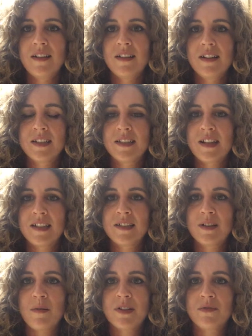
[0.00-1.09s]
because that's
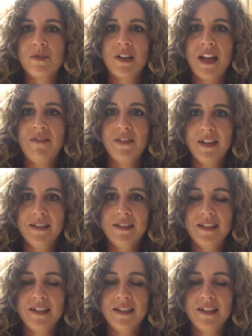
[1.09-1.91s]
so much of what life is.